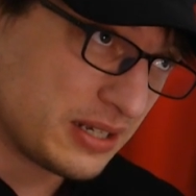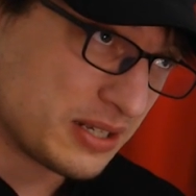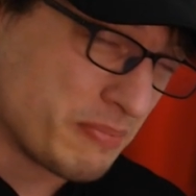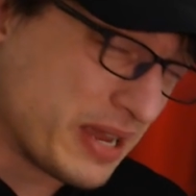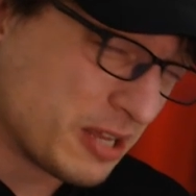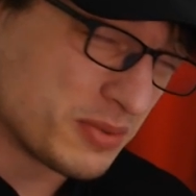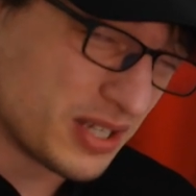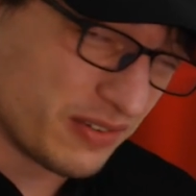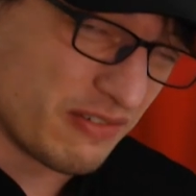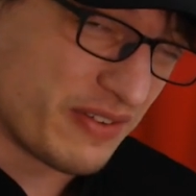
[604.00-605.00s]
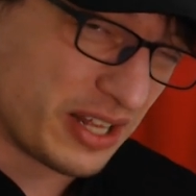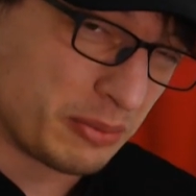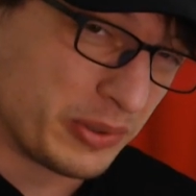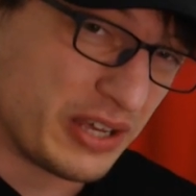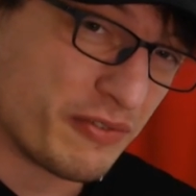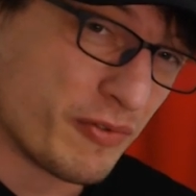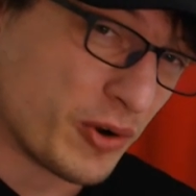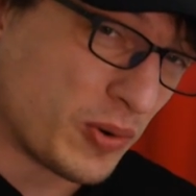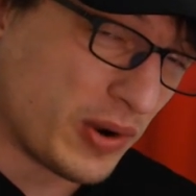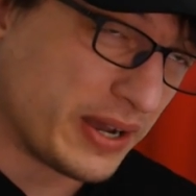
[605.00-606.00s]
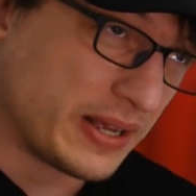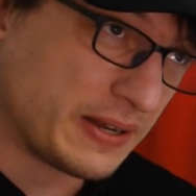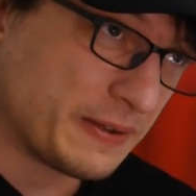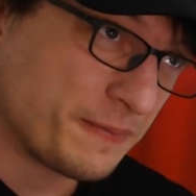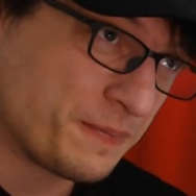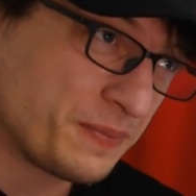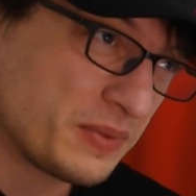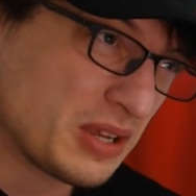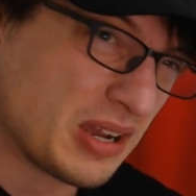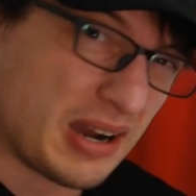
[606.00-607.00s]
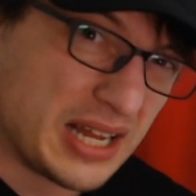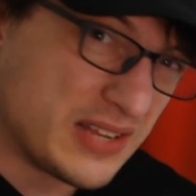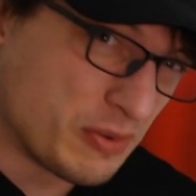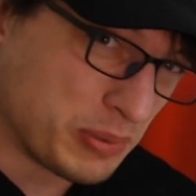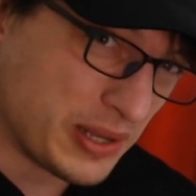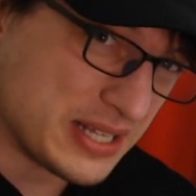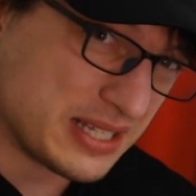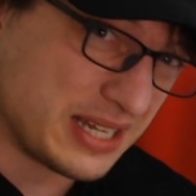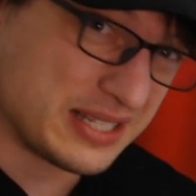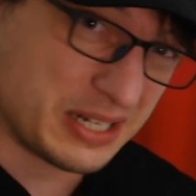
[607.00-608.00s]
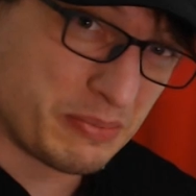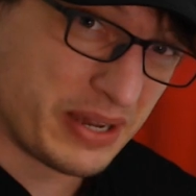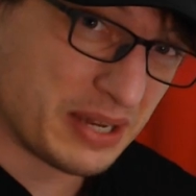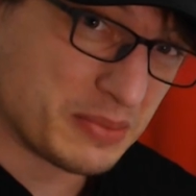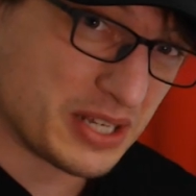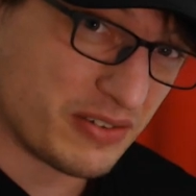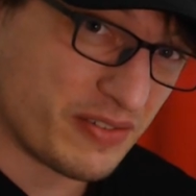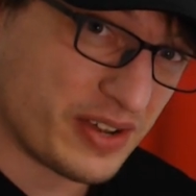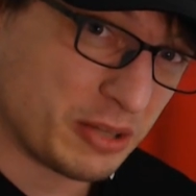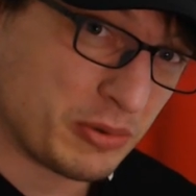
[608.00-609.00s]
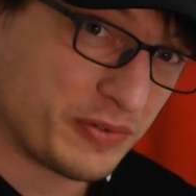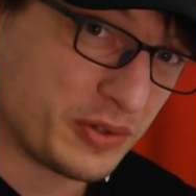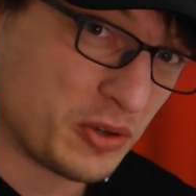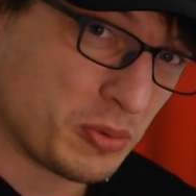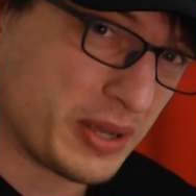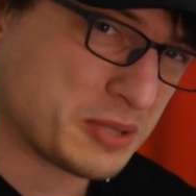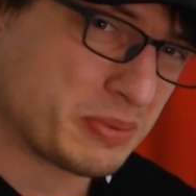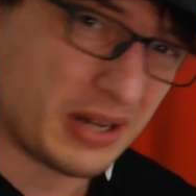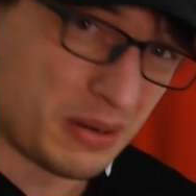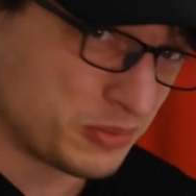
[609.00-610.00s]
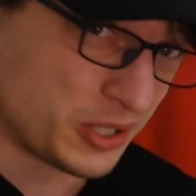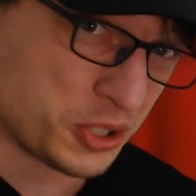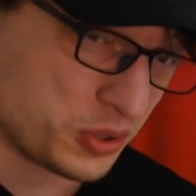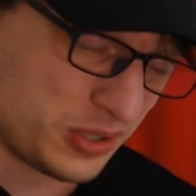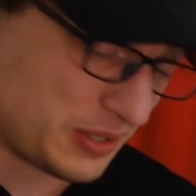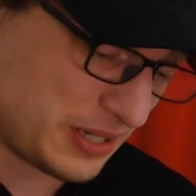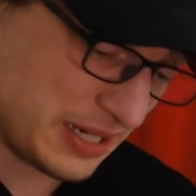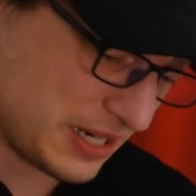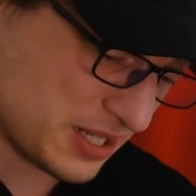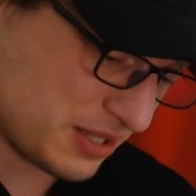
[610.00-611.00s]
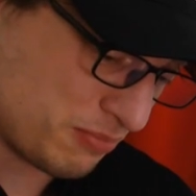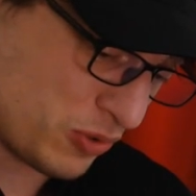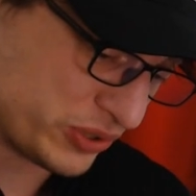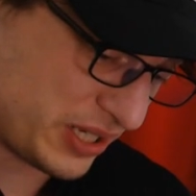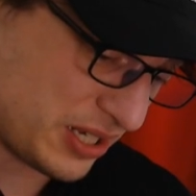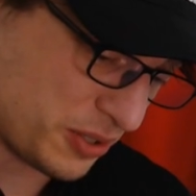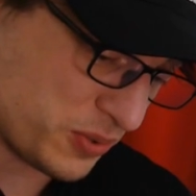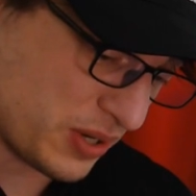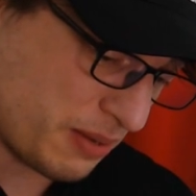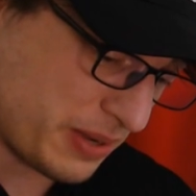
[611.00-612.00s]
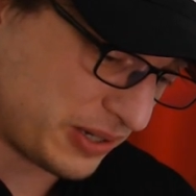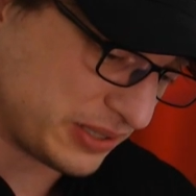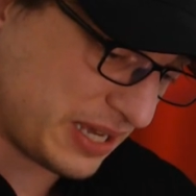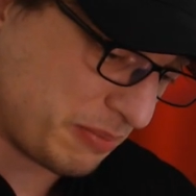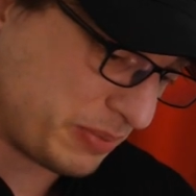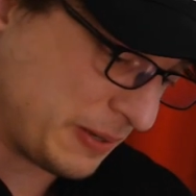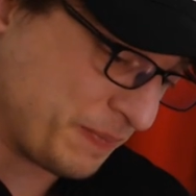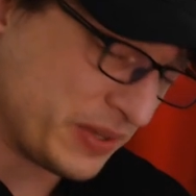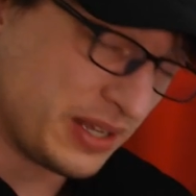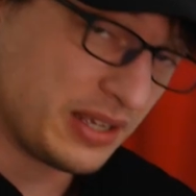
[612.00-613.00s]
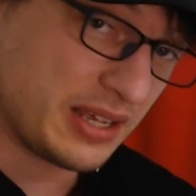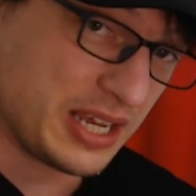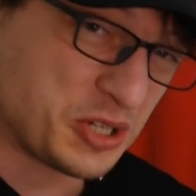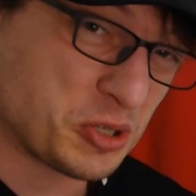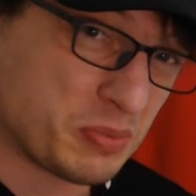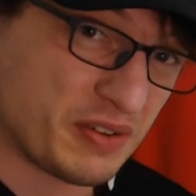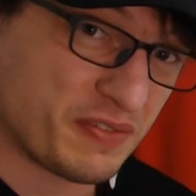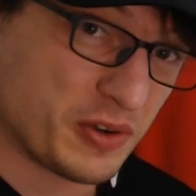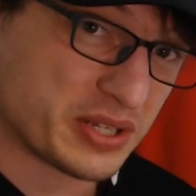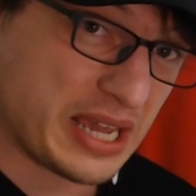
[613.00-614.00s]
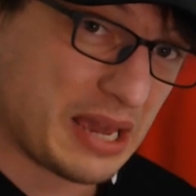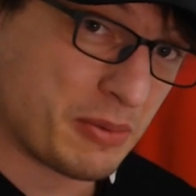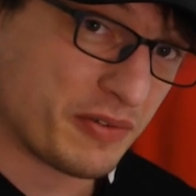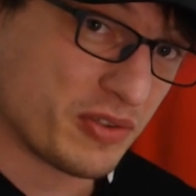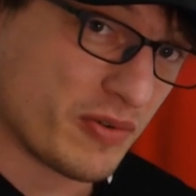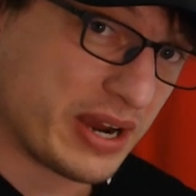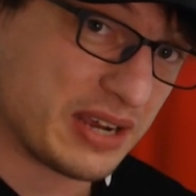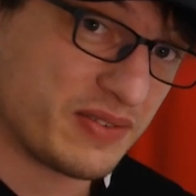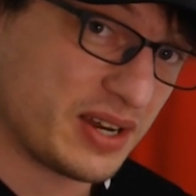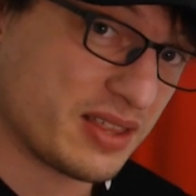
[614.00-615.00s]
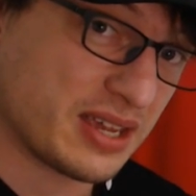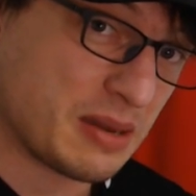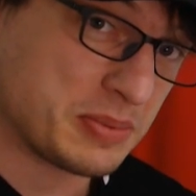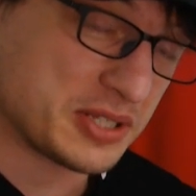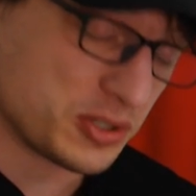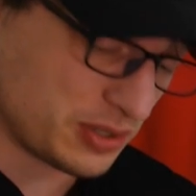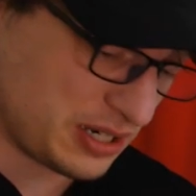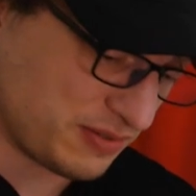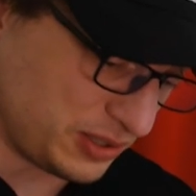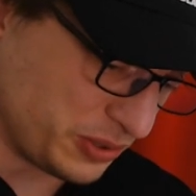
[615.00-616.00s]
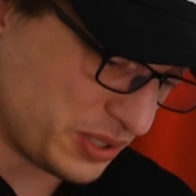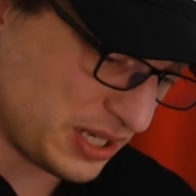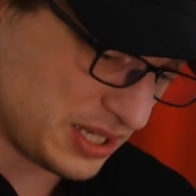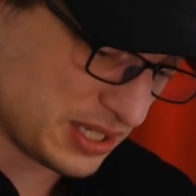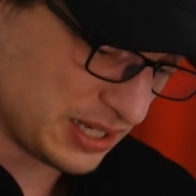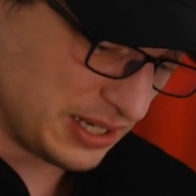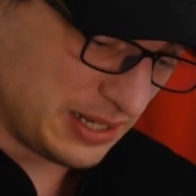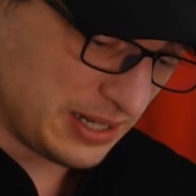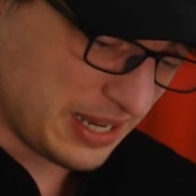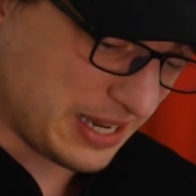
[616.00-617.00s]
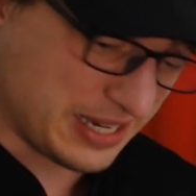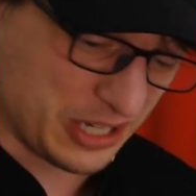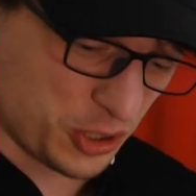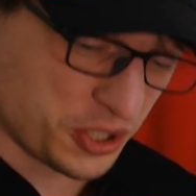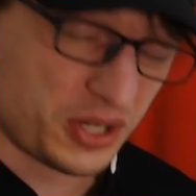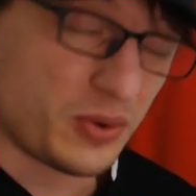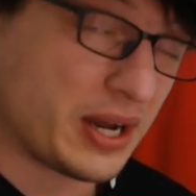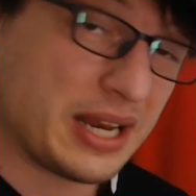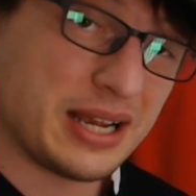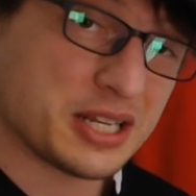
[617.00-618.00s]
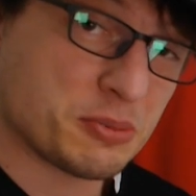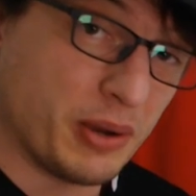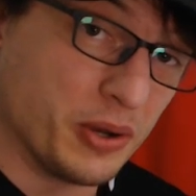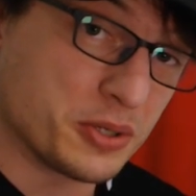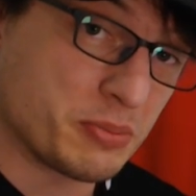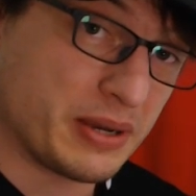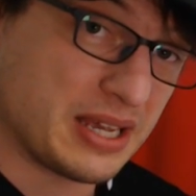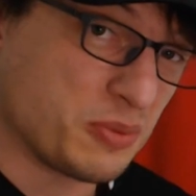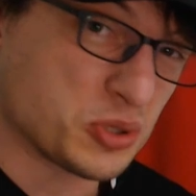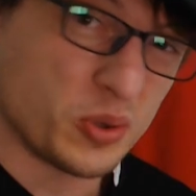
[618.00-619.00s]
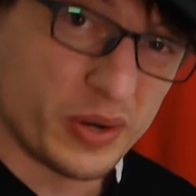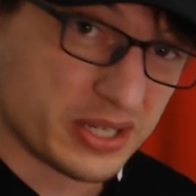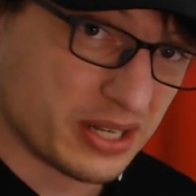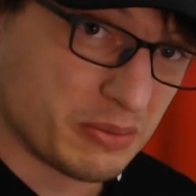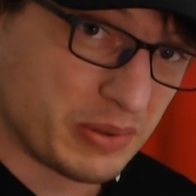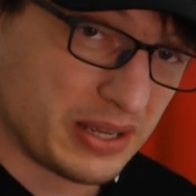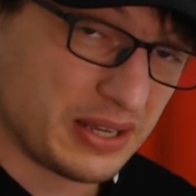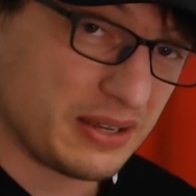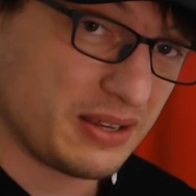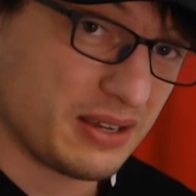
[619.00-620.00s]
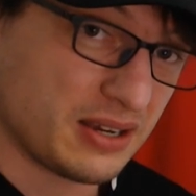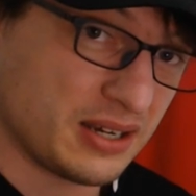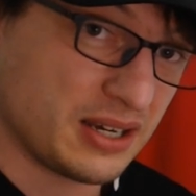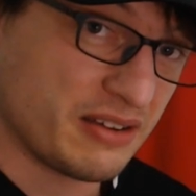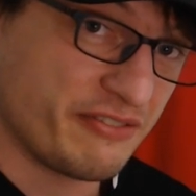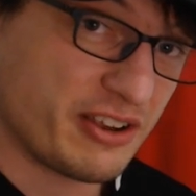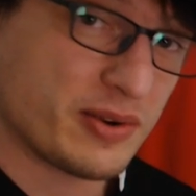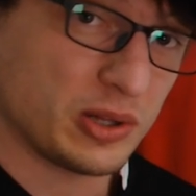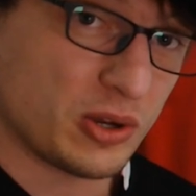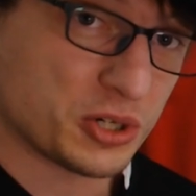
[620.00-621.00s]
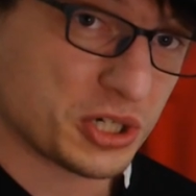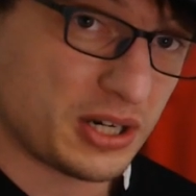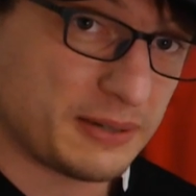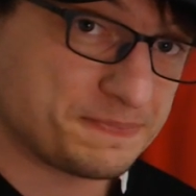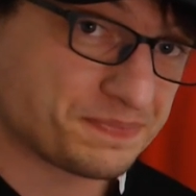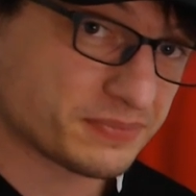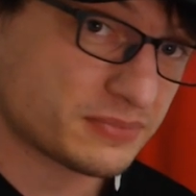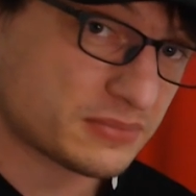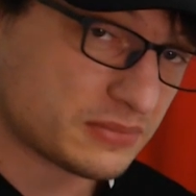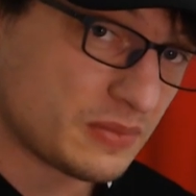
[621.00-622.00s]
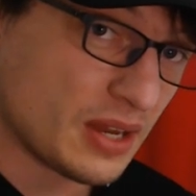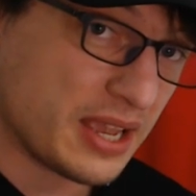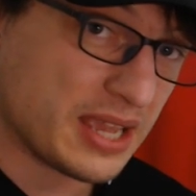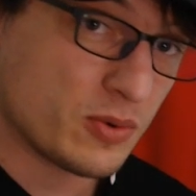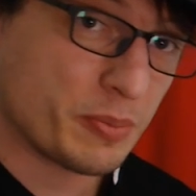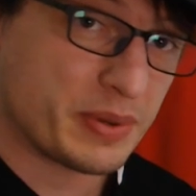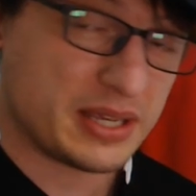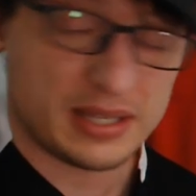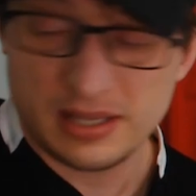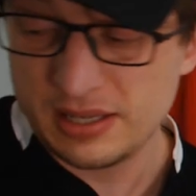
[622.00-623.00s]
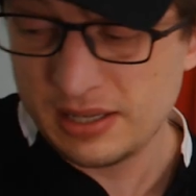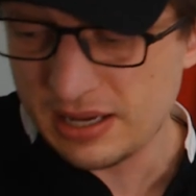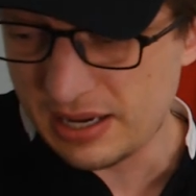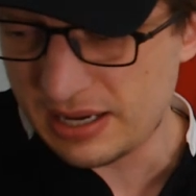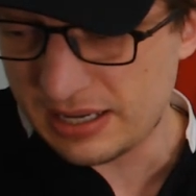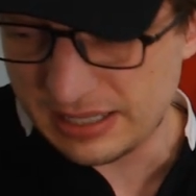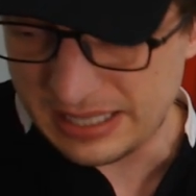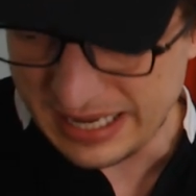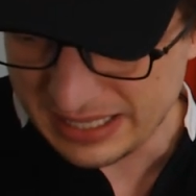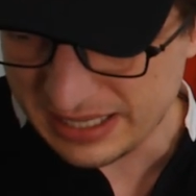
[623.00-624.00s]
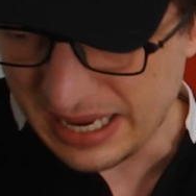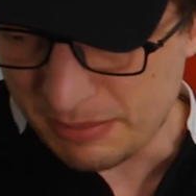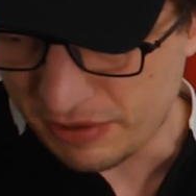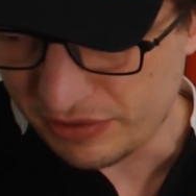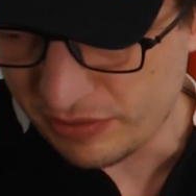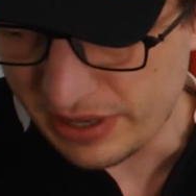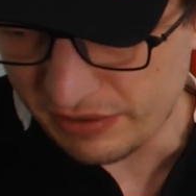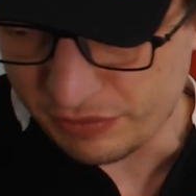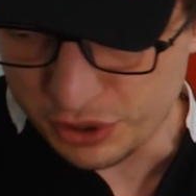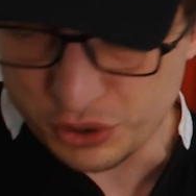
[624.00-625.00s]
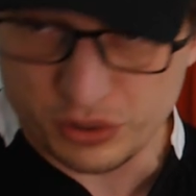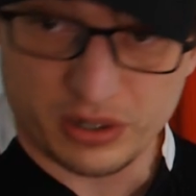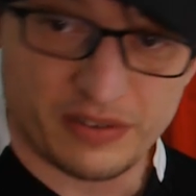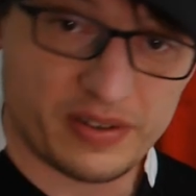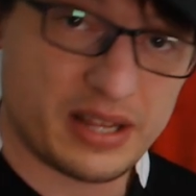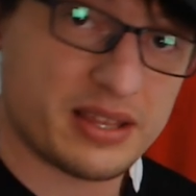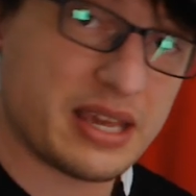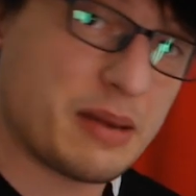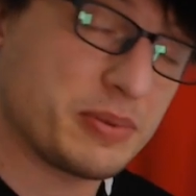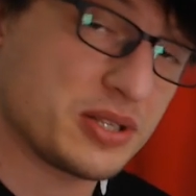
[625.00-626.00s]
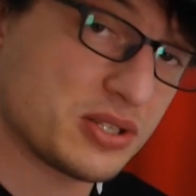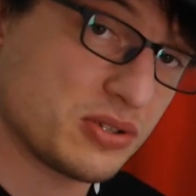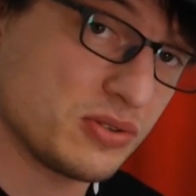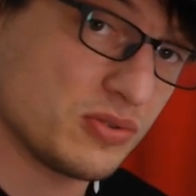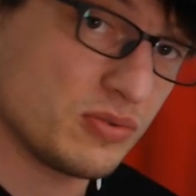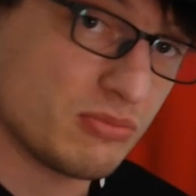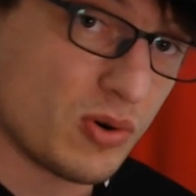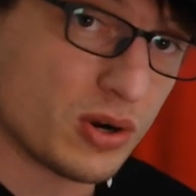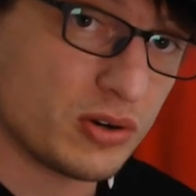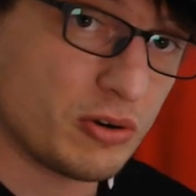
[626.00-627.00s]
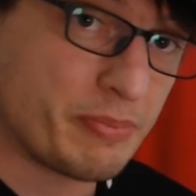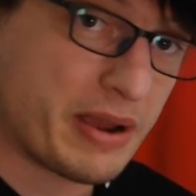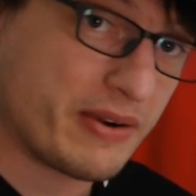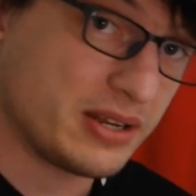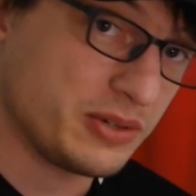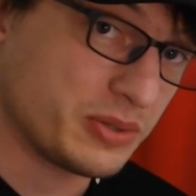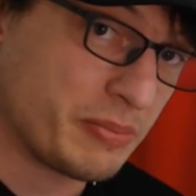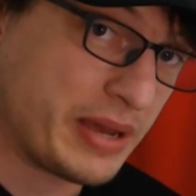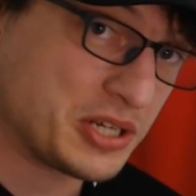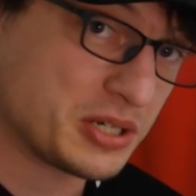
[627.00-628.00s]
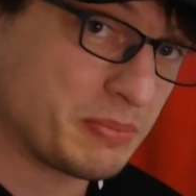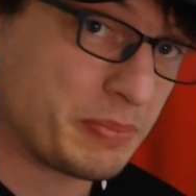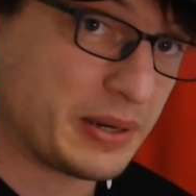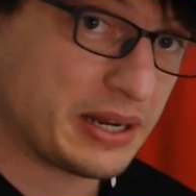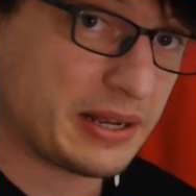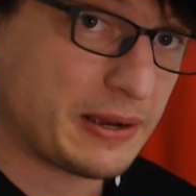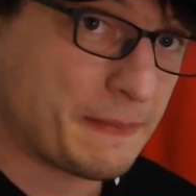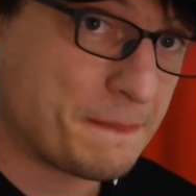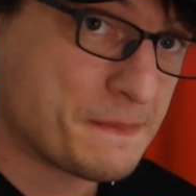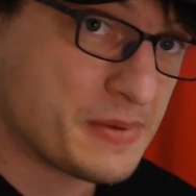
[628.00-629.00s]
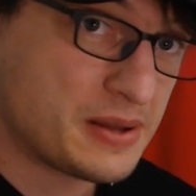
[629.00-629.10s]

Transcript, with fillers: Make himself available if required. Kind of implies that he didn't make himself available for the All Blacks, but I'm not sure. I guess more details will come out on that, but he should be first cab off the rank if anything happens to any of the Lucies. Uh, Josh Ioane, I suppose, but he was always going to be uh, a very long shot. He will be uh, next cab off the rank for sure if anything happens to Mo'unga or Barrett, you would imagine, but um,